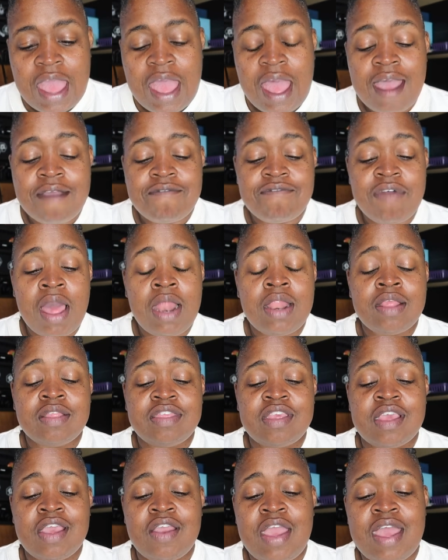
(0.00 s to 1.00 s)
I
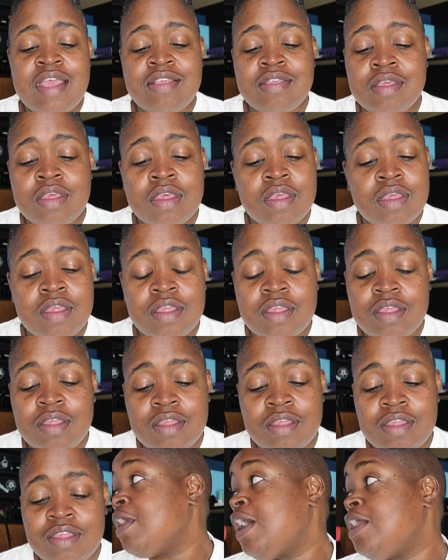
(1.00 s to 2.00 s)
volunteer as a.
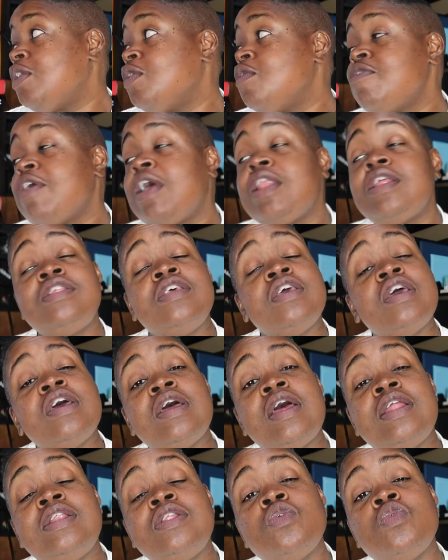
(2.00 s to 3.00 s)
I don't
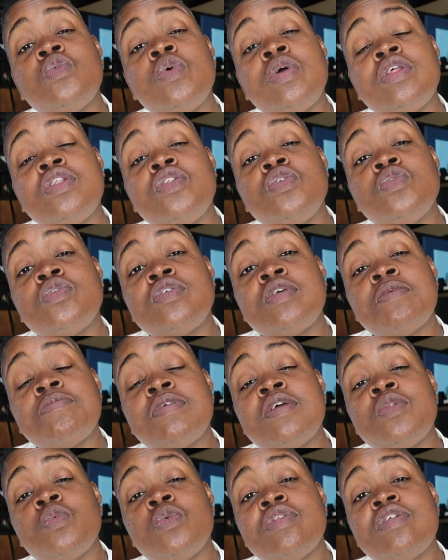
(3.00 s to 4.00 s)
volunteer. I do want to do
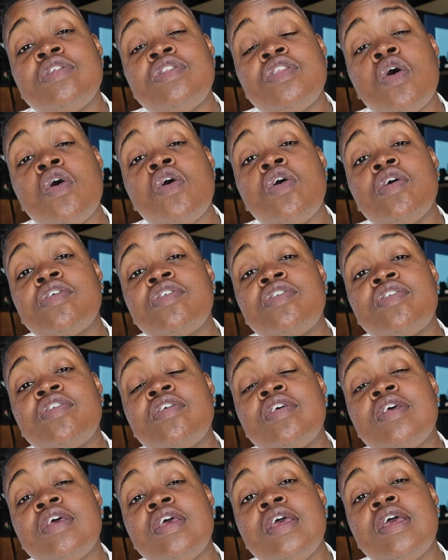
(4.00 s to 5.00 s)
something with dogs.
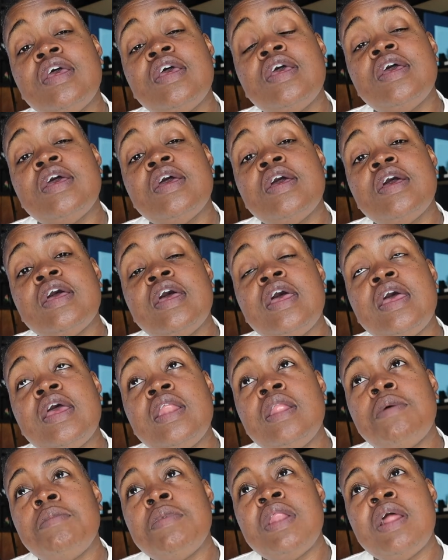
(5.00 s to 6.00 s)

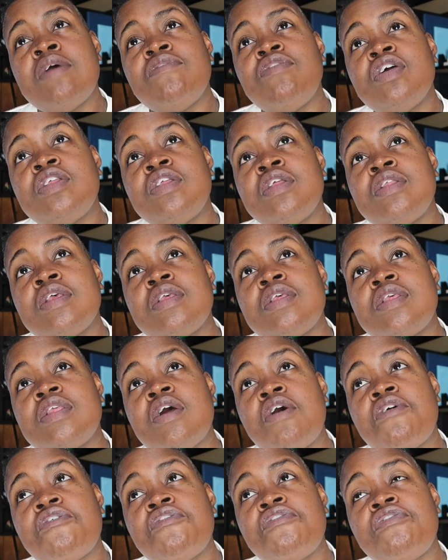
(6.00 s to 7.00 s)
And I mean, I've looked into
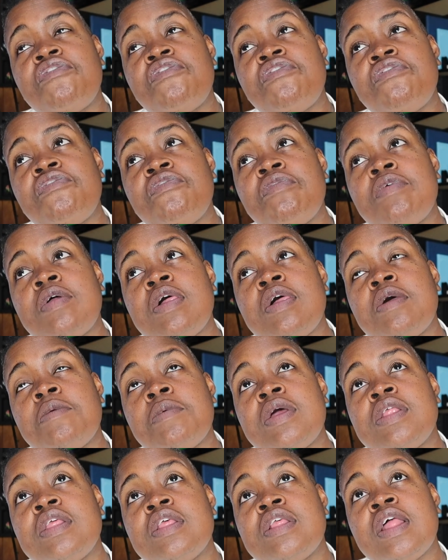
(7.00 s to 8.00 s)
stuff,
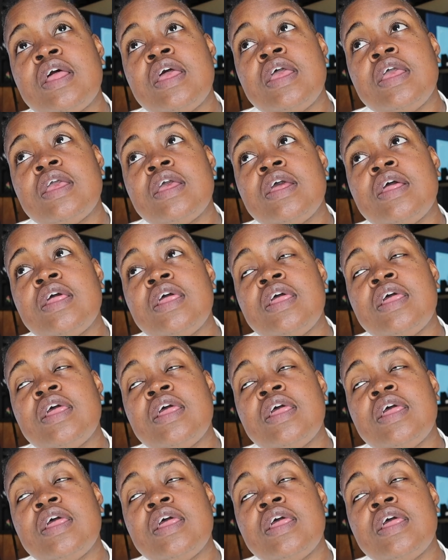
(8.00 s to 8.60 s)
but it's like,